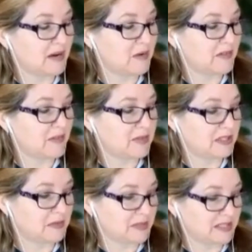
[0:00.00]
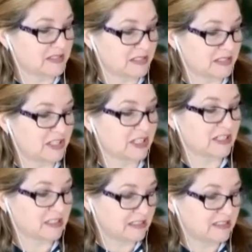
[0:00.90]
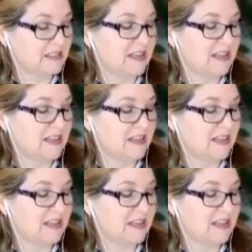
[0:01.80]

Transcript: However, I'm dealing with this this year